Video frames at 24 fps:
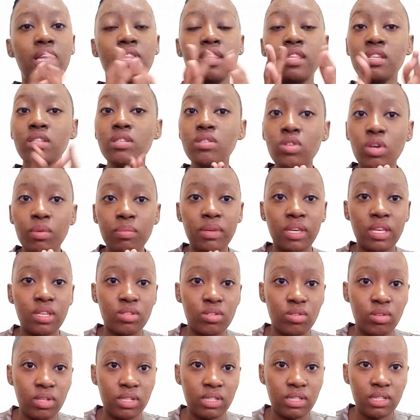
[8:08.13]
this topic is
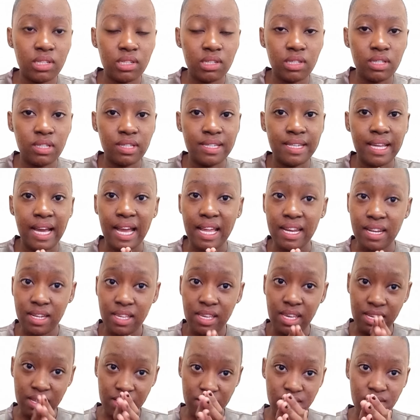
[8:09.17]
not done
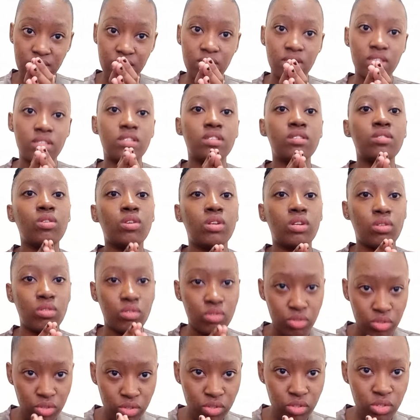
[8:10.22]
yet. It's still gonna
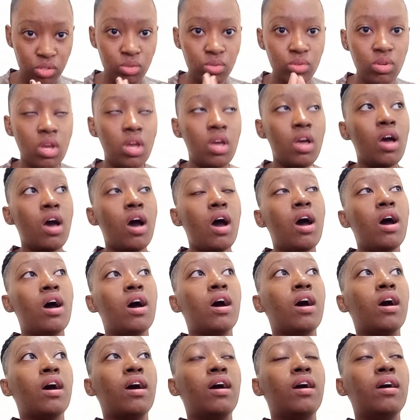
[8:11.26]
continue.
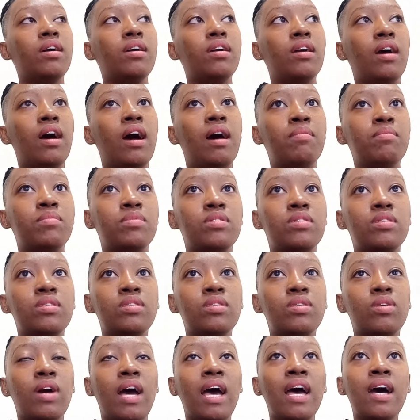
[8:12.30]
Uh, I'm
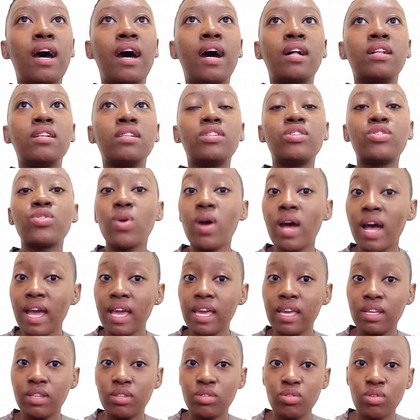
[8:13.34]
still I'll try
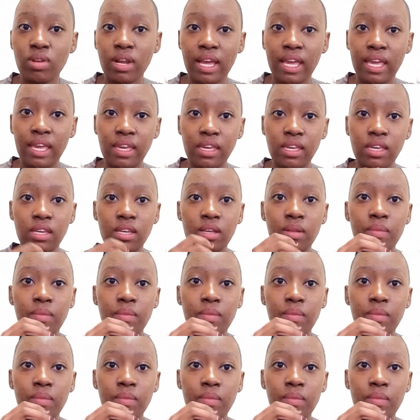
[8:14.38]
to like